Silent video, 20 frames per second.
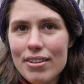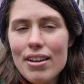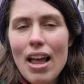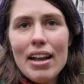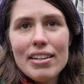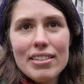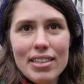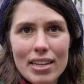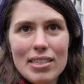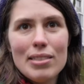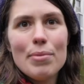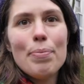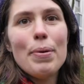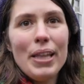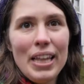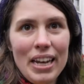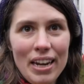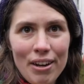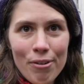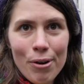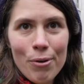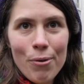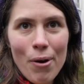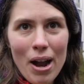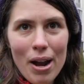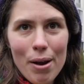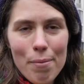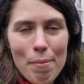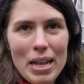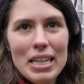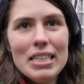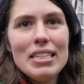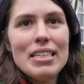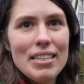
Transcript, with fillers: accessibility requirements.